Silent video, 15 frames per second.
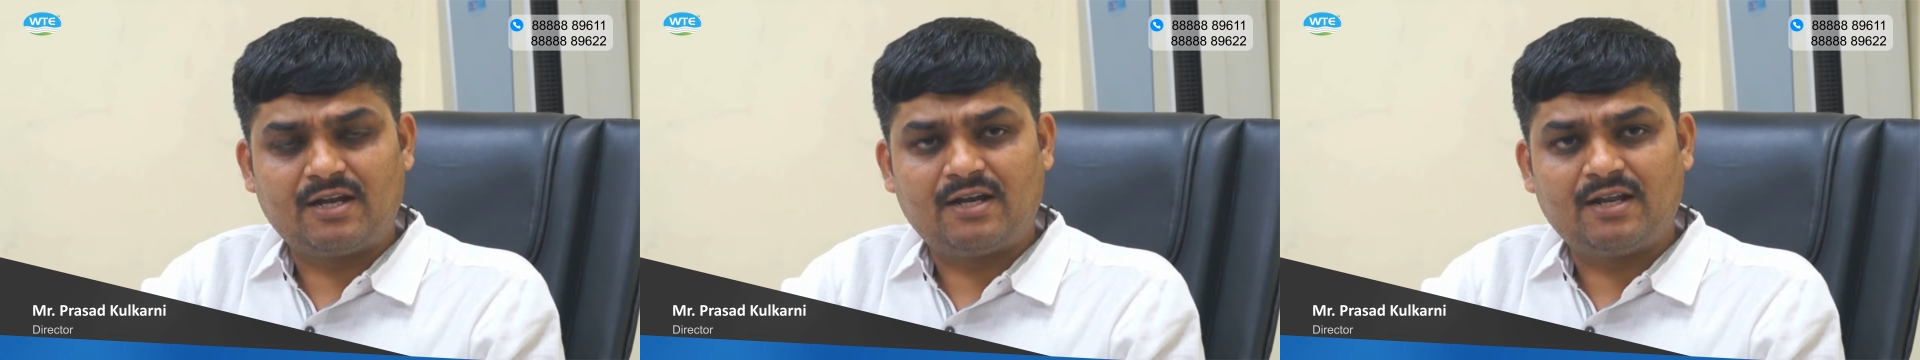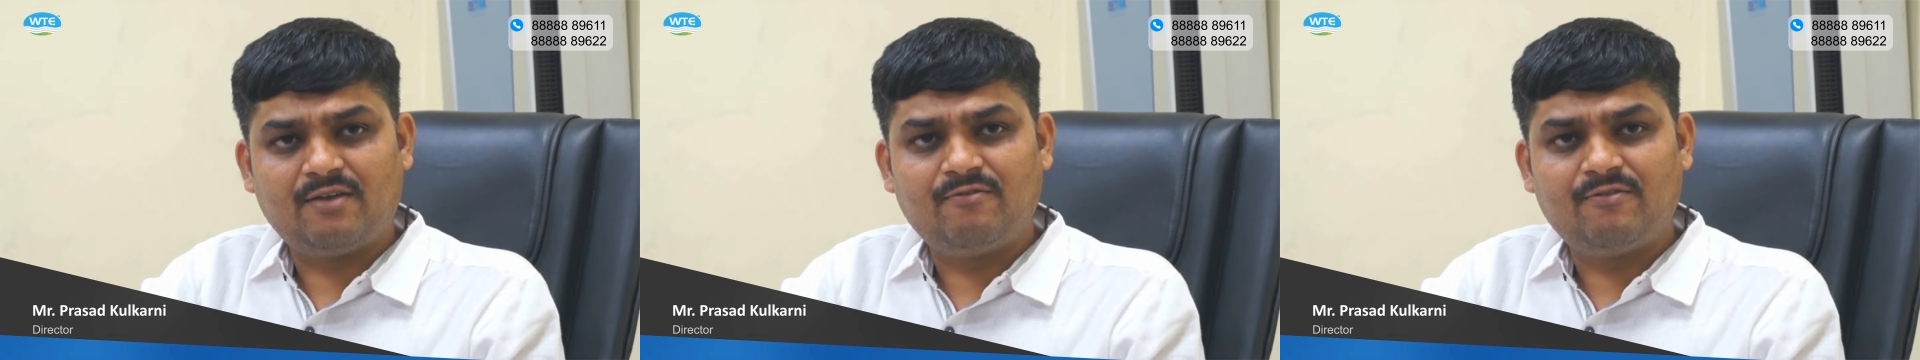
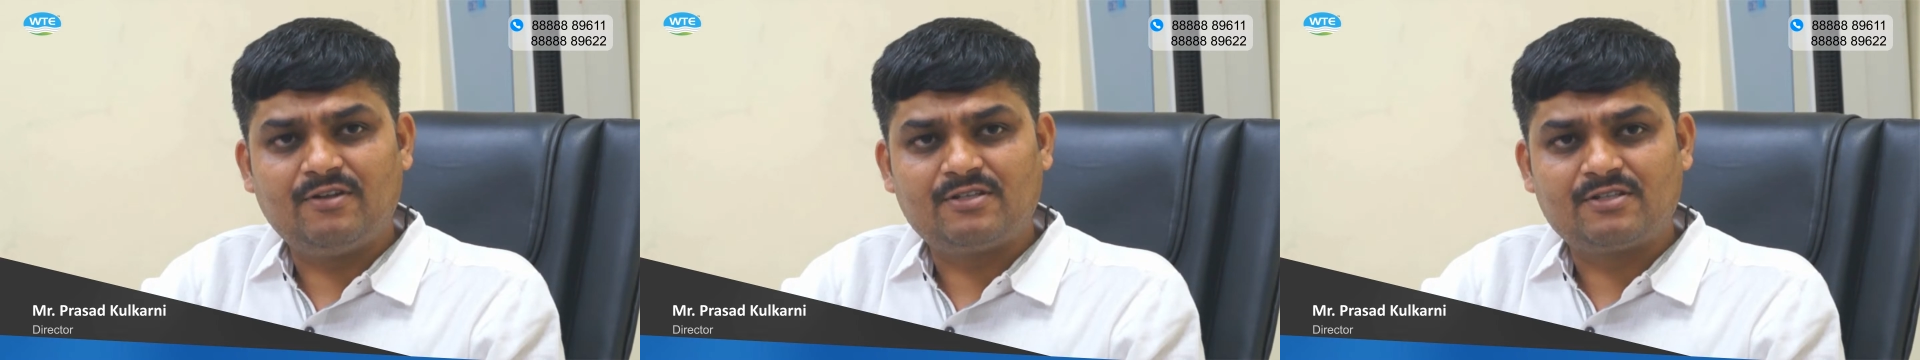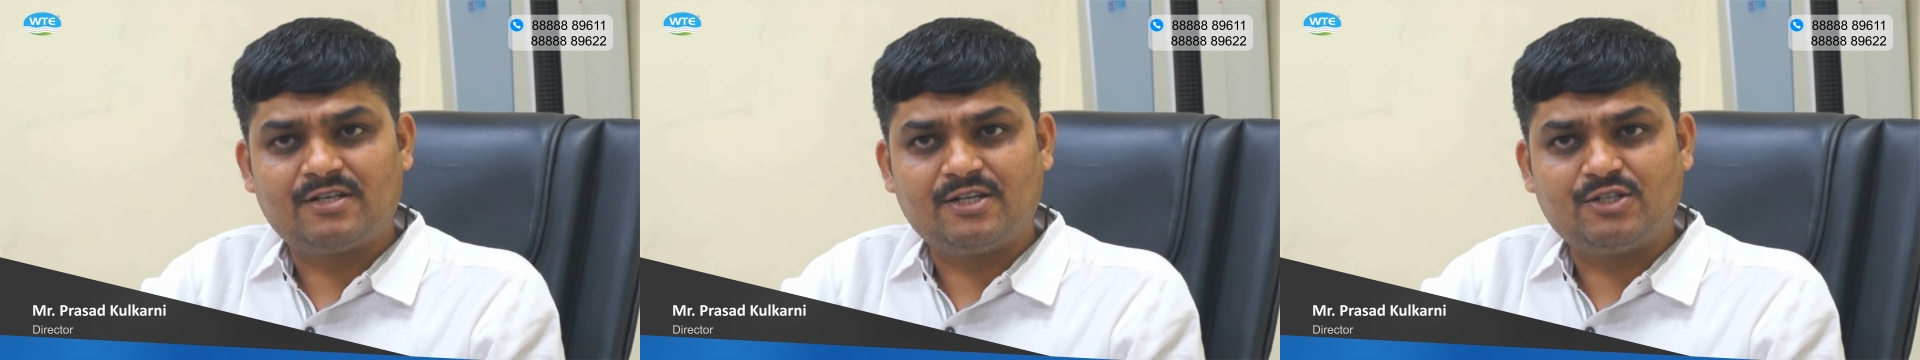at every
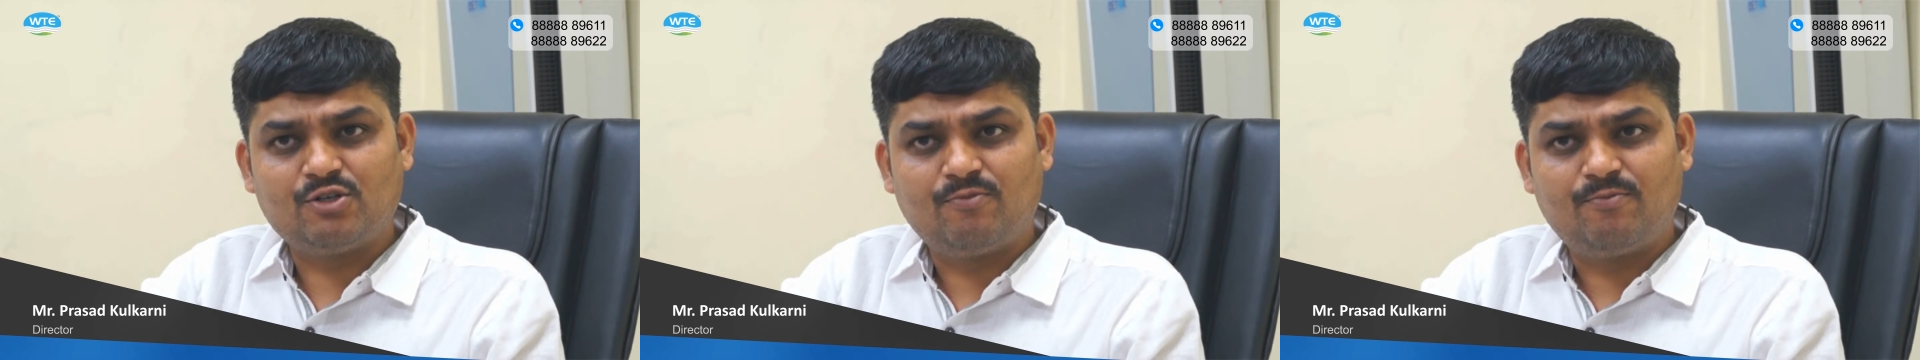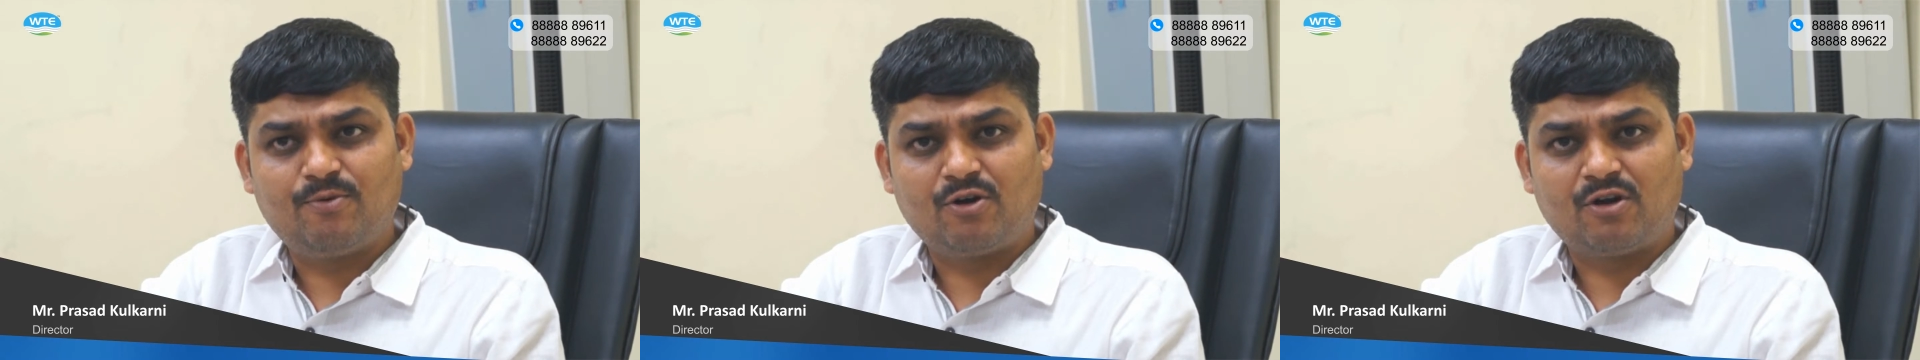stage
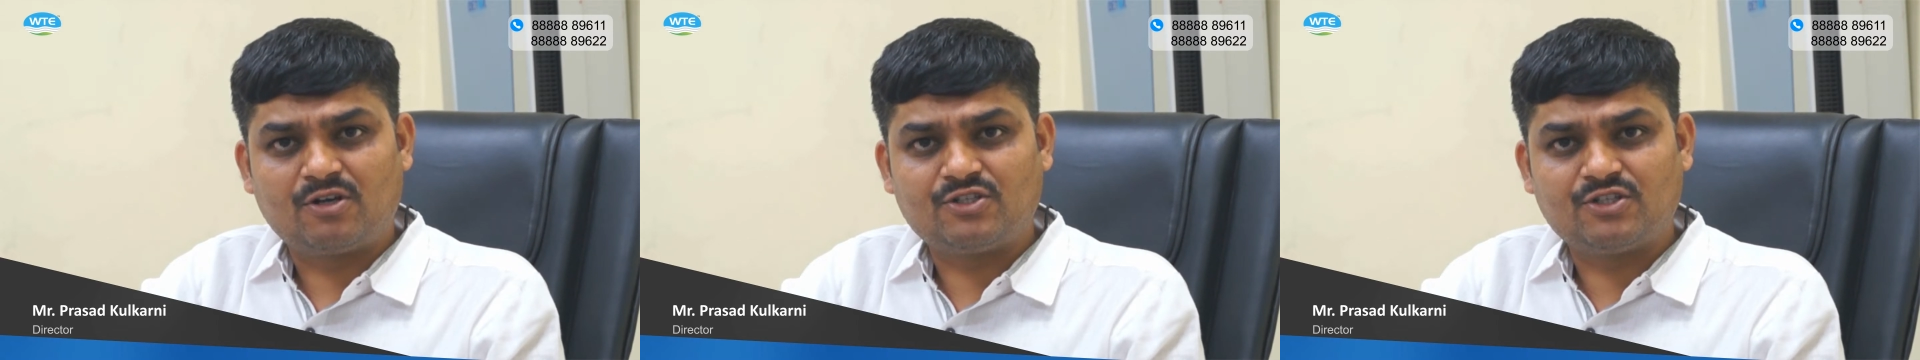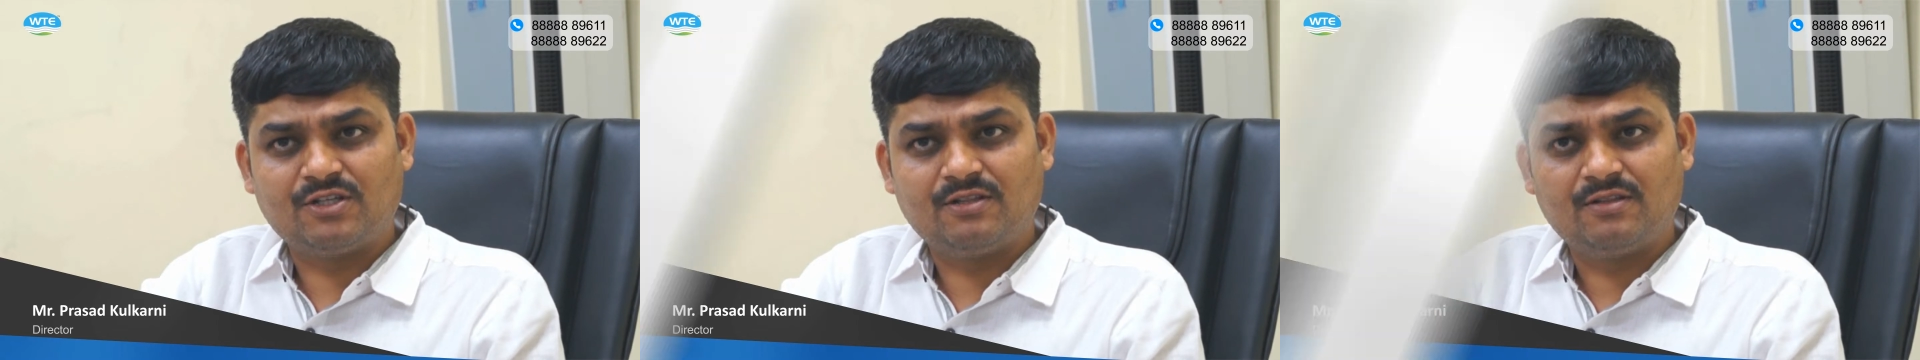of production.